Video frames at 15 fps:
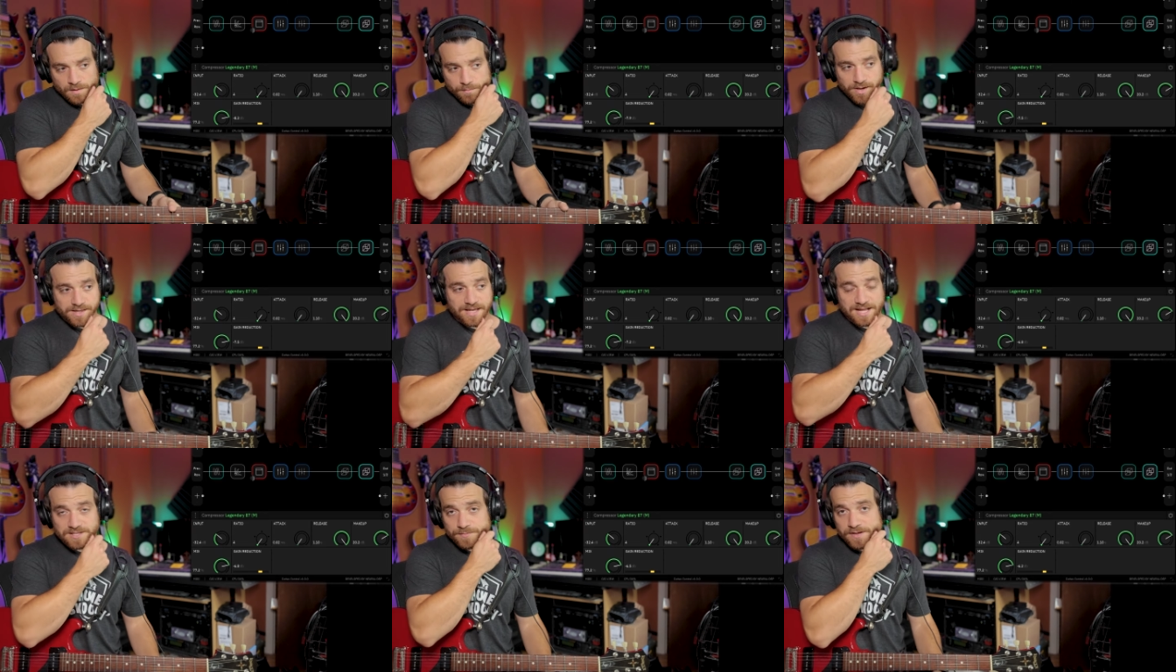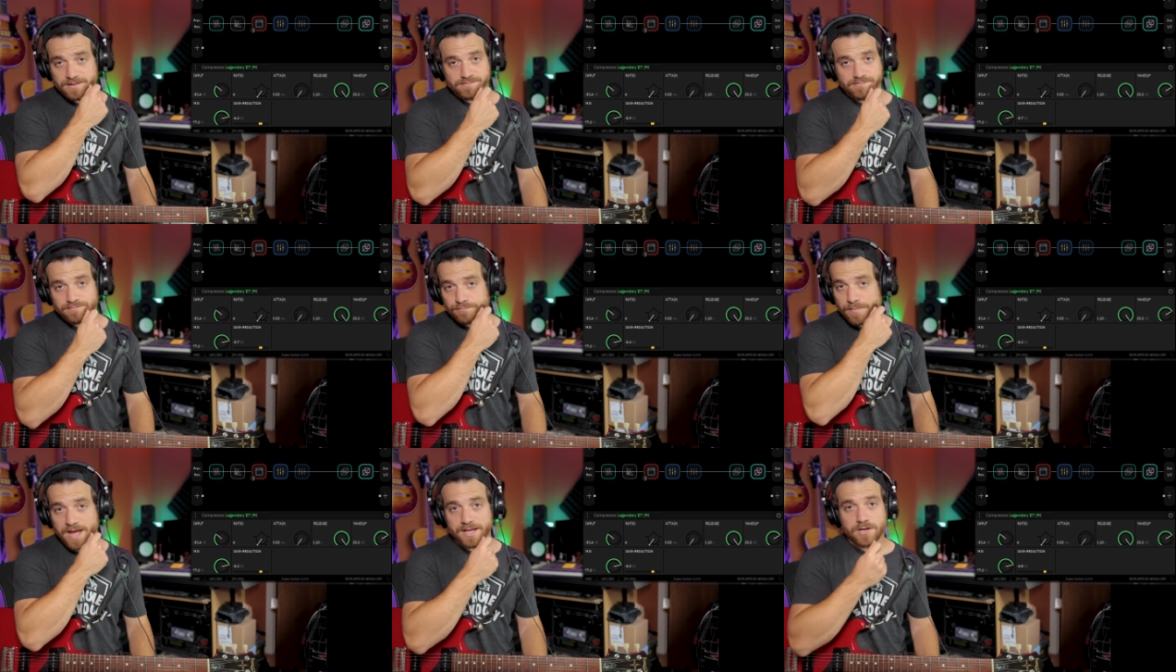But that's been
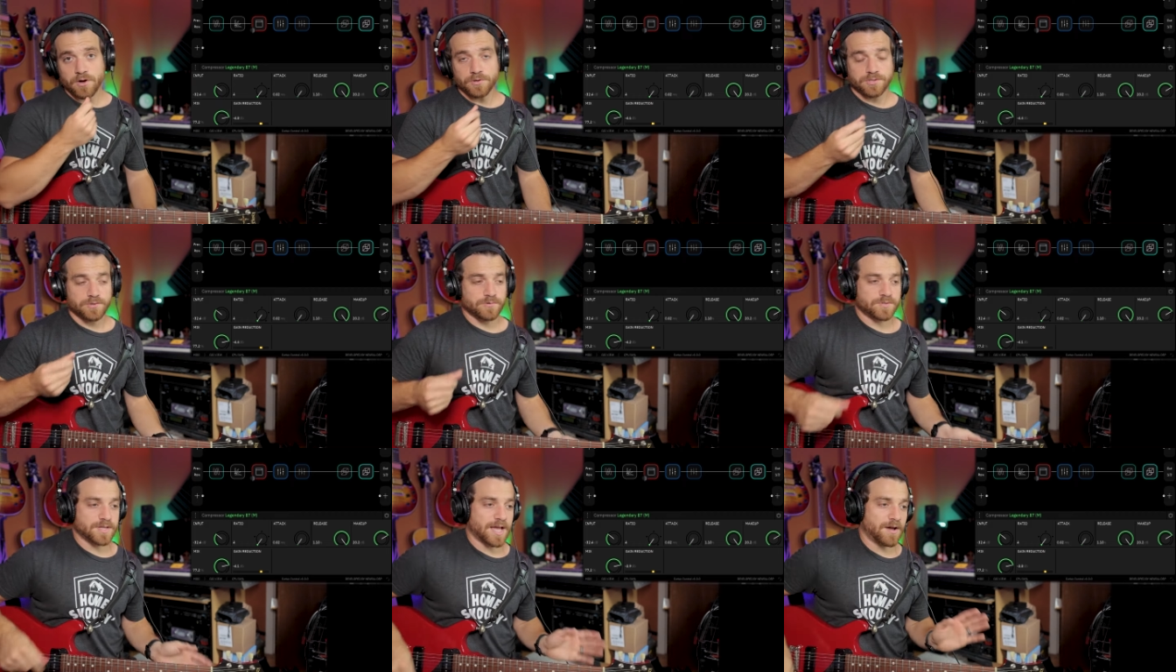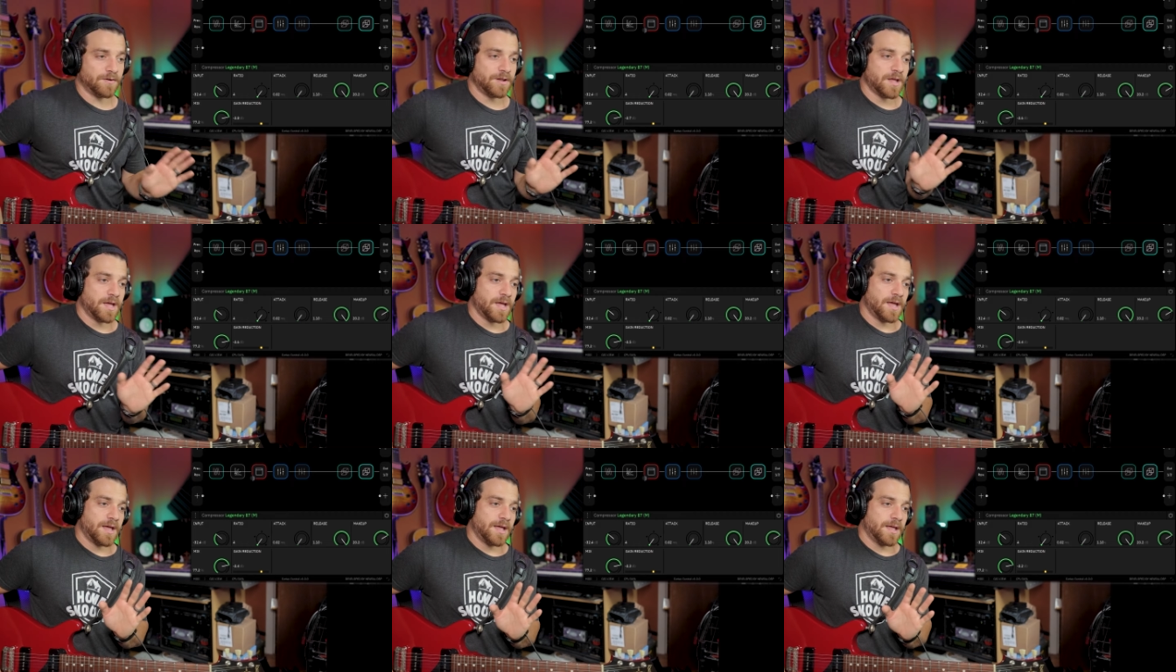my go-to sound
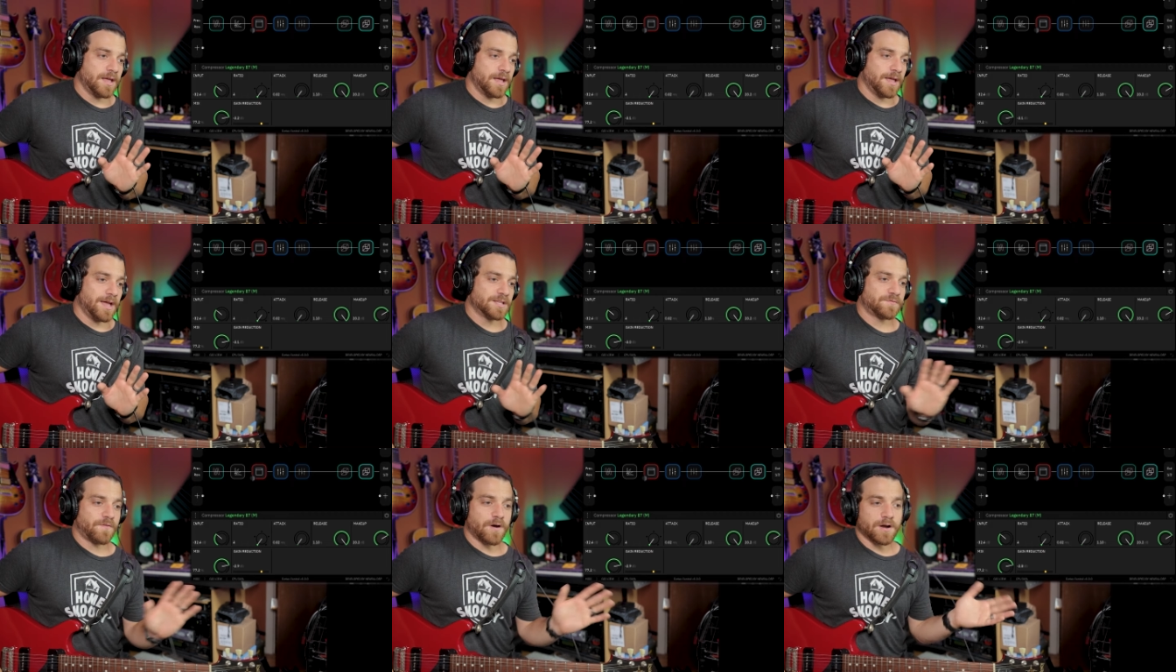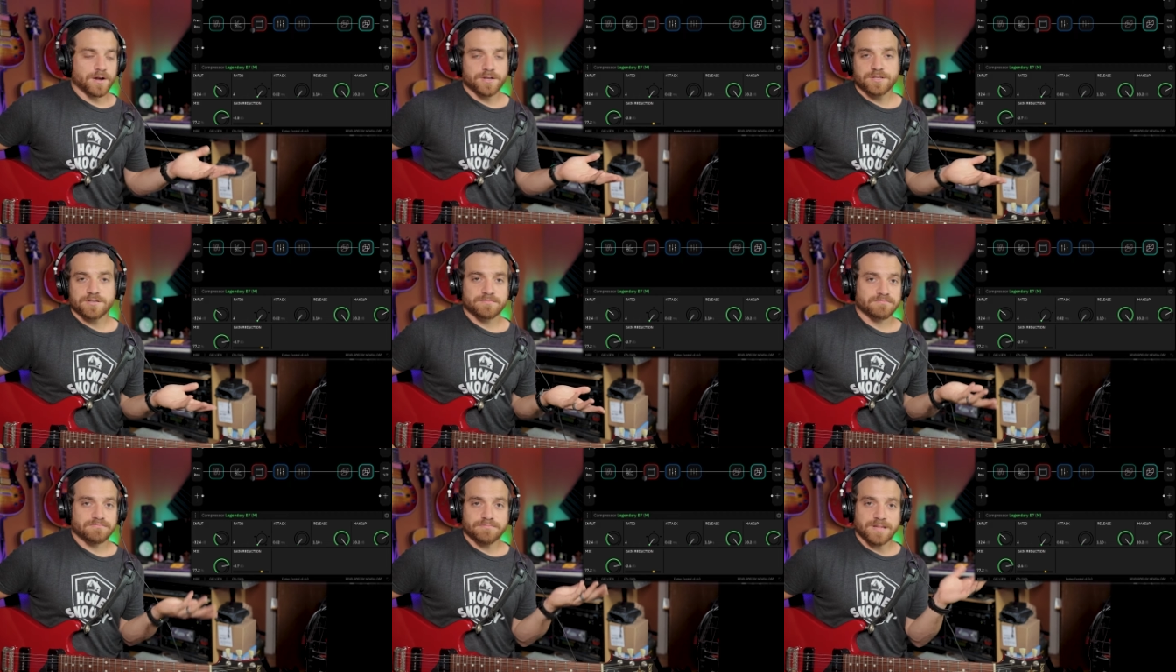as far
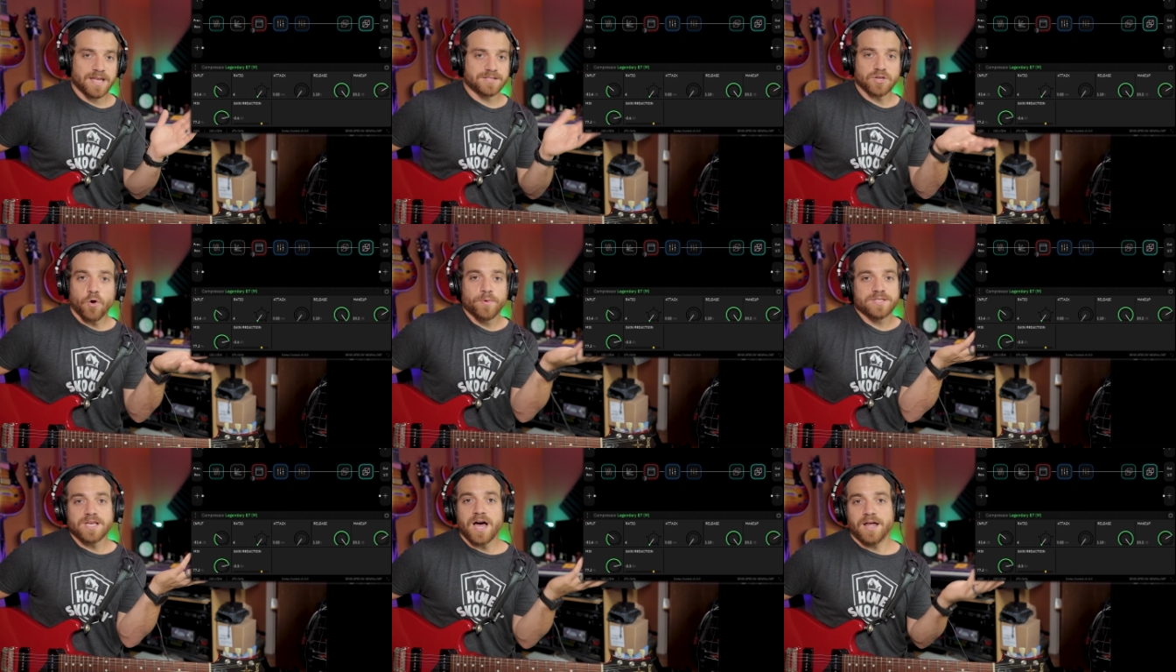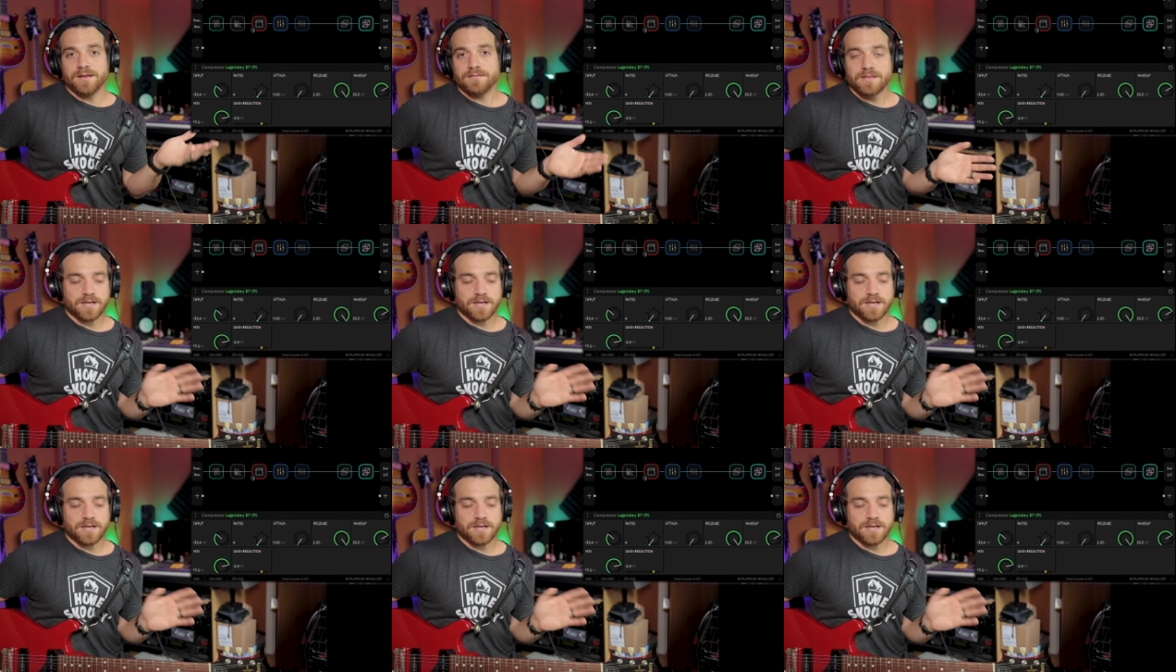as it's always on.